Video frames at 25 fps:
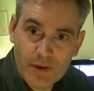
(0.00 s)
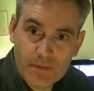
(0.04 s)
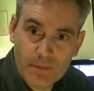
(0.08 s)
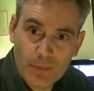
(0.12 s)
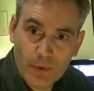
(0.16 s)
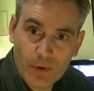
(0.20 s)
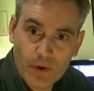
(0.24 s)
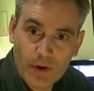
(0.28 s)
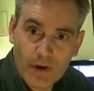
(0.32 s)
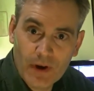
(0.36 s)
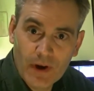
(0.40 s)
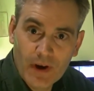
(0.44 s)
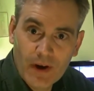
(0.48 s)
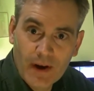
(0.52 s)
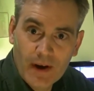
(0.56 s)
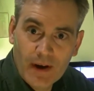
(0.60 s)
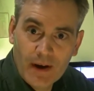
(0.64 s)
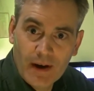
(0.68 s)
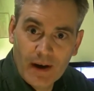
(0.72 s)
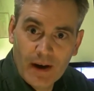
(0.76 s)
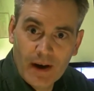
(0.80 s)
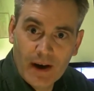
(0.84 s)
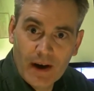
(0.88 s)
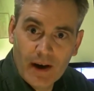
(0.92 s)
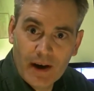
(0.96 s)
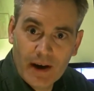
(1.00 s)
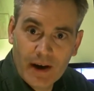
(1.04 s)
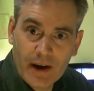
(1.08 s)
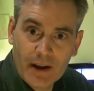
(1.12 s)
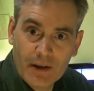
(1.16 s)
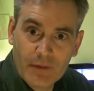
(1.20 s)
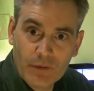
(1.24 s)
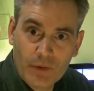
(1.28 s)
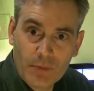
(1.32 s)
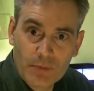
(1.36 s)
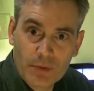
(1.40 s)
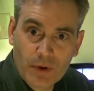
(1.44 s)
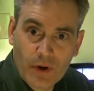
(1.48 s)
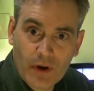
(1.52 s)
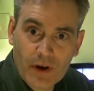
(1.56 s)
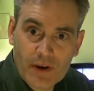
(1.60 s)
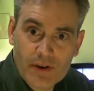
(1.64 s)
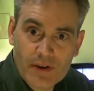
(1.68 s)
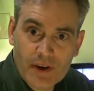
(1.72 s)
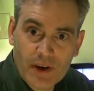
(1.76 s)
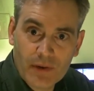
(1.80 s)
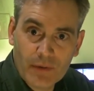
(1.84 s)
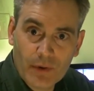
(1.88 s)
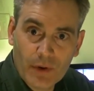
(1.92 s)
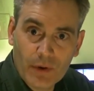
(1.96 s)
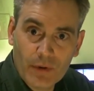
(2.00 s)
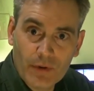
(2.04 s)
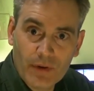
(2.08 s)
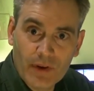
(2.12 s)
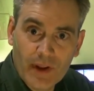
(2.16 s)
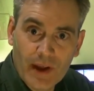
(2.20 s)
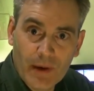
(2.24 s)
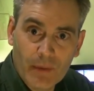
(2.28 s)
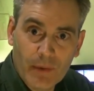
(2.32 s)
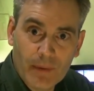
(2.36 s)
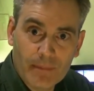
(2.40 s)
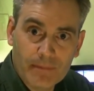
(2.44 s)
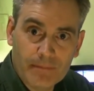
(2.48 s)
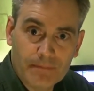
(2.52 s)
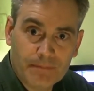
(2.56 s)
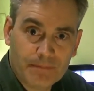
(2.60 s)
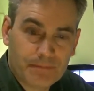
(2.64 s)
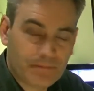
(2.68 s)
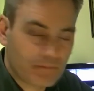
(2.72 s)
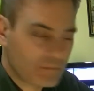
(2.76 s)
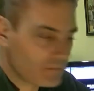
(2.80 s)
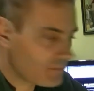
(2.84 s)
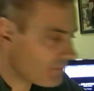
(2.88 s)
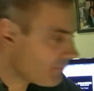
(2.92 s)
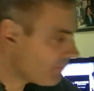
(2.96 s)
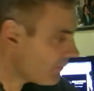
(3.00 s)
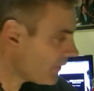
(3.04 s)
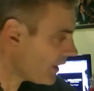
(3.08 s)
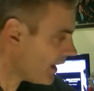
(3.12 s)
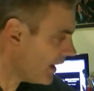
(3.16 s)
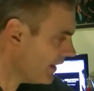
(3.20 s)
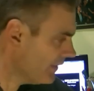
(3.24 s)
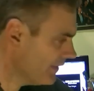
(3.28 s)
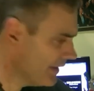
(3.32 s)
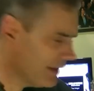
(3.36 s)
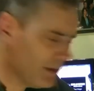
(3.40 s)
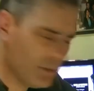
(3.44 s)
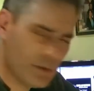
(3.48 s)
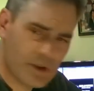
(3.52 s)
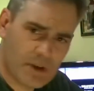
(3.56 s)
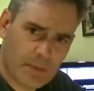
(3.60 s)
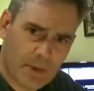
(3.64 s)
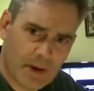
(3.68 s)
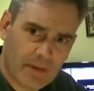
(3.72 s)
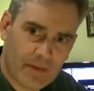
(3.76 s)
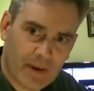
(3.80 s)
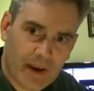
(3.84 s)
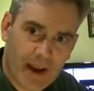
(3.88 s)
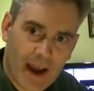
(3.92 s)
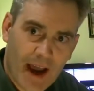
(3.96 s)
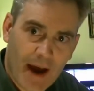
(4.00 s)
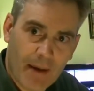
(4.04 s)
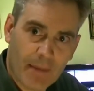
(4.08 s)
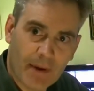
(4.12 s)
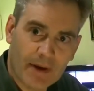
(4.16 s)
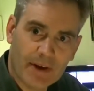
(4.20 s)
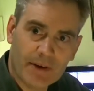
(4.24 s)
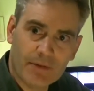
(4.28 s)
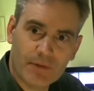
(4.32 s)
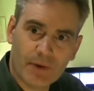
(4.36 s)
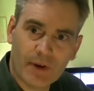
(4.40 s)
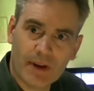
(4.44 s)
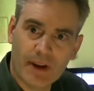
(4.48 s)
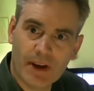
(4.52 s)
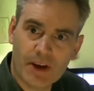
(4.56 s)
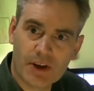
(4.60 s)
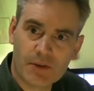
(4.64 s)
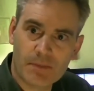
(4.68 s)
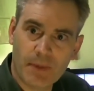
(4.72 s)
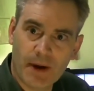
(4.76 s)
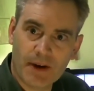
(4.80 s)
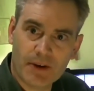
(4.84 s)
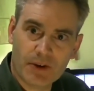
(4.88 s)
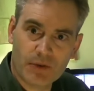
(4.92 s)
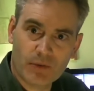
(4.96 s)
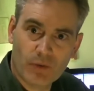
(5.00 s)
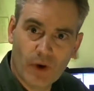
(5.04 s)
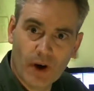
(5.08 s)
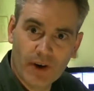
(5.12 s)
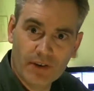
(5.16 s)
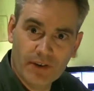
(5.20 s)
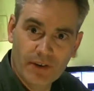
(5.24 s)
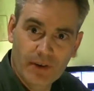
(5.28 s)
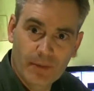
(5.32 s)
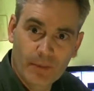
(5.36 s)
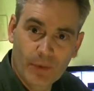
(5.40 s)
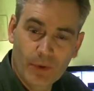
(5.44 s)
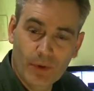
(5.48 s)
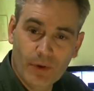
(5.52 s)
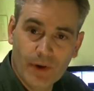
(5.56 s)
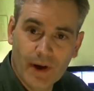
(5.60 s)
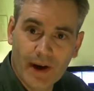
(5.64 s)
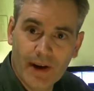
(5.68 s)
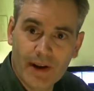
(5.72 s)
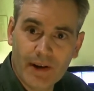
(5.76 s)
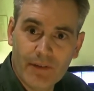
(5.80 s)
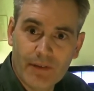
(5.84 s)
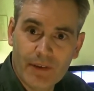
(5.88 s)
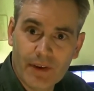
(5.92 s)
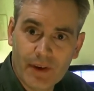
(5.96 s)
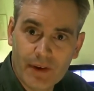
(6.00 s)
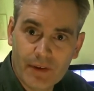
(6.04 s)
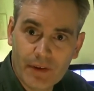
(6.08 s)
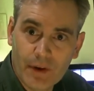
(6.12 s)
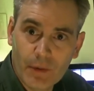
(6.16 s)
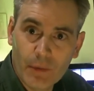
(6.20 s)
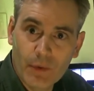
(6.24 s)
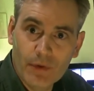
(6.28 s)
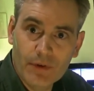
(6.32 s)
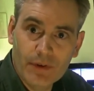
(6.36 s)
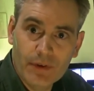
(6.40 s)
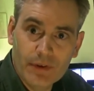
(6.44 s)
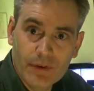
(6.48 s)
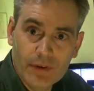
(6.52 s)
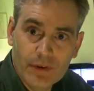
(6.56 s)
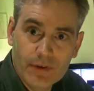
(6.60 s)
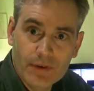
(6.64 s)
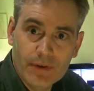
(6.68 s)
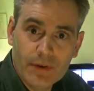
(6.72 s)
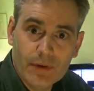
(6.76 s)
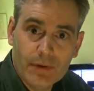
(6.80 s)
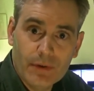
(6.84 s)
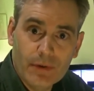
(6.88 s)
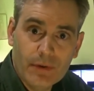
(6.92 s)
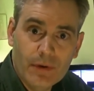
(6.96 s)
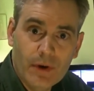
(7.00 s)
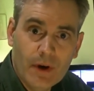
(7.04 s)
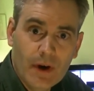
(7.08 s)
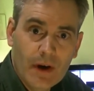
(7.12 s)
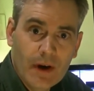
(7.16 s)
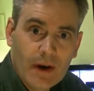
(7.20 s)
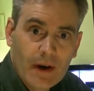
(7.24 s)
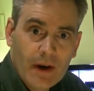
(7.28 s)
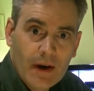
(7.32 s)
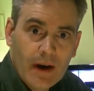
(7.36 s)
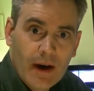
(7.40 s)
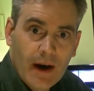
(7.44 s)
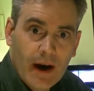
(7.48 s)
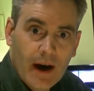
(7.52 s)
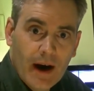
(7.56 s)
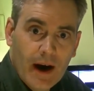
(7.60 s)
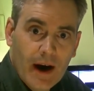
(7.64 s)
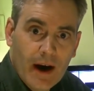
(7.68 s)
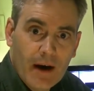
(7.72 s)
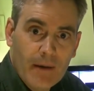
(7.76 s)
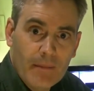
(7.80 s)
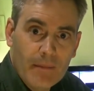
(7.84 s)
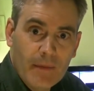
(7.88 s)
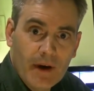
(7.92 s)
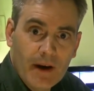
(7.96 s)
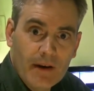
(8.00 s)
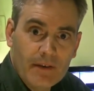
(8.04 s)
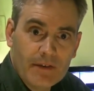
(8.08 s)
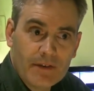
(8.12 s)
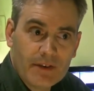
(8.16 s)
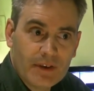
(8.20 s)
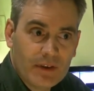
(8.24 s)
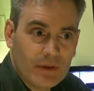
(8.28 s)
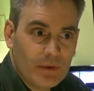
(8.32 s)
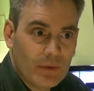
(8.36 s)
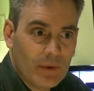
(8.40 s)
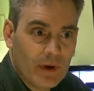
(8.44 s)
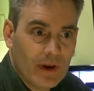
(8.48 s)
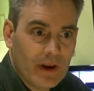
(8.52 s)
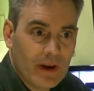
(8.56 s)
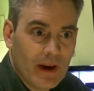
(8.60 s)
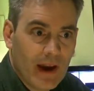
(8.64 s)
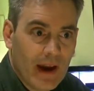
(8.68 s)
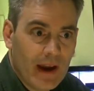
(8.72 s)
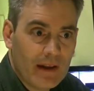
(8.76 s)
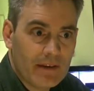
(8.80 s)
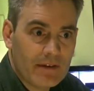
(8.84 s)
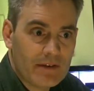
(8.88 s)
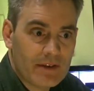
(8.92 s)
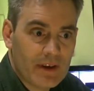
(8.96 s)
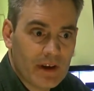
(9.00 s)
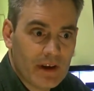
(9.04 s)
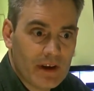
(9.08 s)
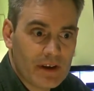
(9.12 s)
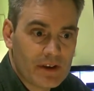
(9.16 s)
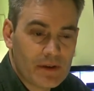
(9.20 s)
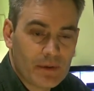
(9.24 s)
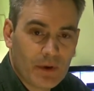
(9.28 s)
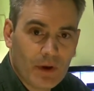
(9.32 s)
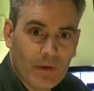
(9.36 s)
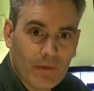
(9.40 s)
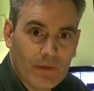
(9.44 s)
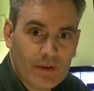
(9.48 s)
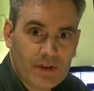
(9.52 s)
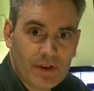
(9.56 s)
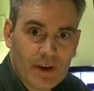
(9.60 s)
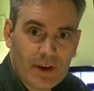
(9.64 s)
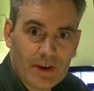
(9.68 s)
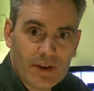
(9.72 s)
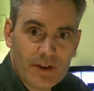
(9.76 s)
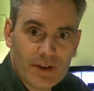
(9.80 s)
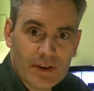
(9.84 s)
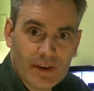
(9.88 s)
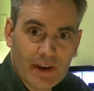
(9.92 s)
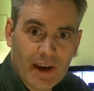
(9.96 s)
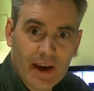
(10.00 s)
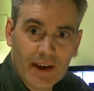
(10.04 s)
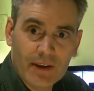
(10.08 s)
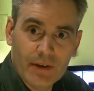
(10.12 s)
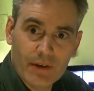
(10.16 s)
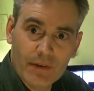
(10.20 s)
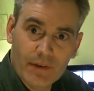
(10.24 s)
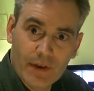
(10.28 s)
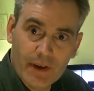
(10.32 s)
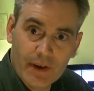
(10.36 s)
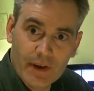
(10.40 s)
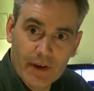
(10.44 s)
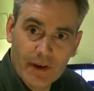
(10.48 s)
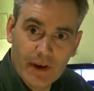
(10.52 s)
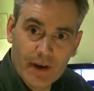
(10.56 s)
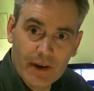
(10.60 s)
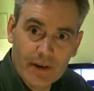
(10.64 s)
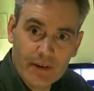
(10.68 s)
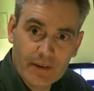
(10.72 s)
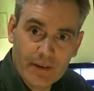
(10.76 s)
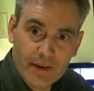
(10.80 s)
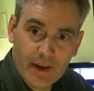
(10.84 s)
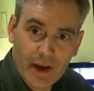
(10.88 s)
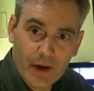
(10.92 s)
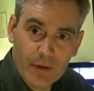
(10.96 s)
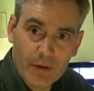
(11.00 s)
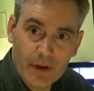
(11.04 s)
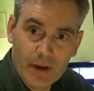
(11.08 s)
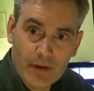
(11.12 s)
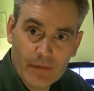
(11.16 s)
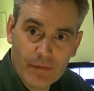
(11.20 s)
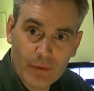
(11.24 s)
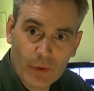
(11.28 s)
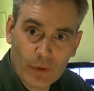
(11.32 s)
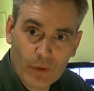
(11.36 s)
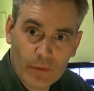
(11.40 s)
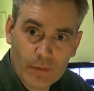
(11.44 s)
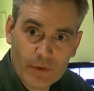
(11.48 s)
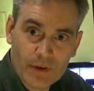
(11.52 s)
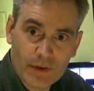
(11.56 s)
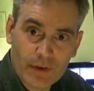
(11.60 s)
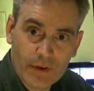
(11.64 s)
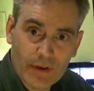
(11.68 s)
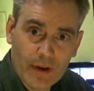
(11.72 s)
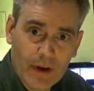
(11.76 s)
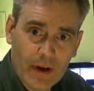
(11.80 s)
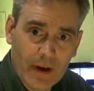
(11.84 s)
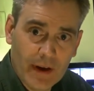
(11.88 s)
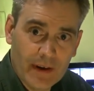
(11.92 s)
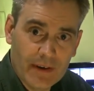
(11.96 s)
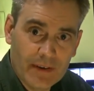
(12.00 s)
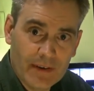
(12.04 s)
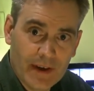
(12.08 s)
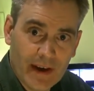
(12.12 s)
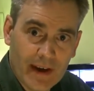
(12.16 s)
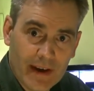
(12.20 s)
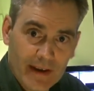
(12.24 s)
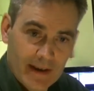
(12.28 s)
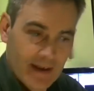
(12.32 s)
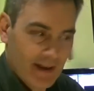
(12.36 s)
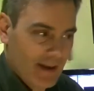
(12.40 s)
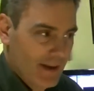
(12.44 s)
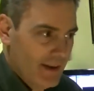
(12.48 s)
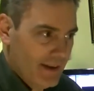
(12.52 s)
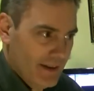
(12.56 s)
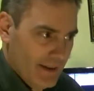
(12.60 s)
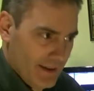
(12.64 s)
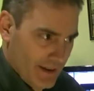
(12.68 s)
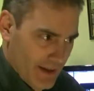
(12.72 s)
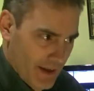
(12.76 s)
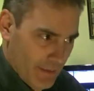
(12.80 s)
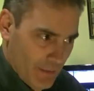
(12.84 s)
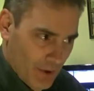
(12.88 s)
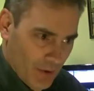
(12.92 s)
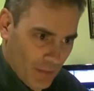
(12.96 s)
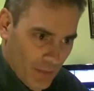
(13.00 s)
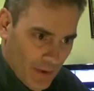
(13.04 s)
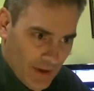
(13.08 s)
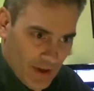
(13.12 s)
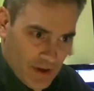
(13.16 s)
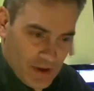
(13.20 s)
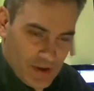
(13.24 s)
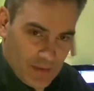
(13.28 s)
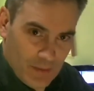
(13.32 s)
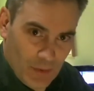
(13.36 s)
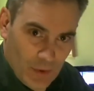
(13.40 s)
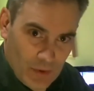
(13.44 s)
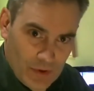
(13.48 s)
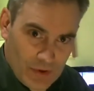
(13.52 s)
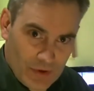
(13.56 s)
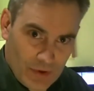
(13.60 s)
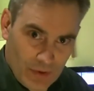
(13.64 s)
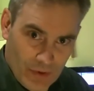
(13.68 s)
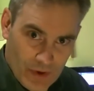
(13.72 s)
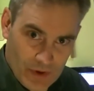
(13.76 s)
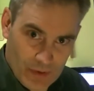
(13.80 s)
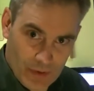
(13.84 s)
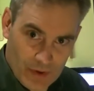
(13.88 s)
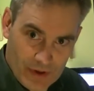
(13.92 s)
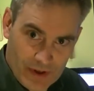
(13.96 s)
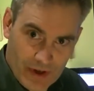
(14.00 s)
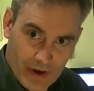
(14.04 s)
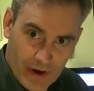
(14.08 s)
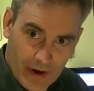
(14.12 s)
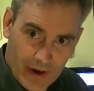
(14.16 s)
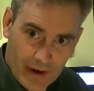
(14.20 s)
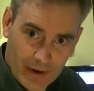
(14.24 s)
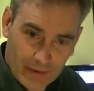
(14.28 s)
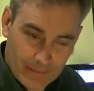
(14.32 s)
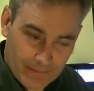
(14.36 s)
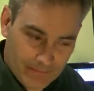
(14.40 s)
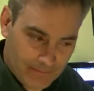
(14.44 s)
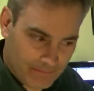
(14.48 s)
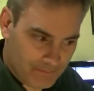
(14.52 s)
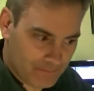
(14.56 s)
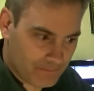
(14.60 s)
book kind of reprised their roles in that one. And then there was a bit of a gap. I didn't really expect to write anymore. I had other things I wanted to do, until we had some conversations again on the Elite forums online saying, come on, we need some more stories, what's going on?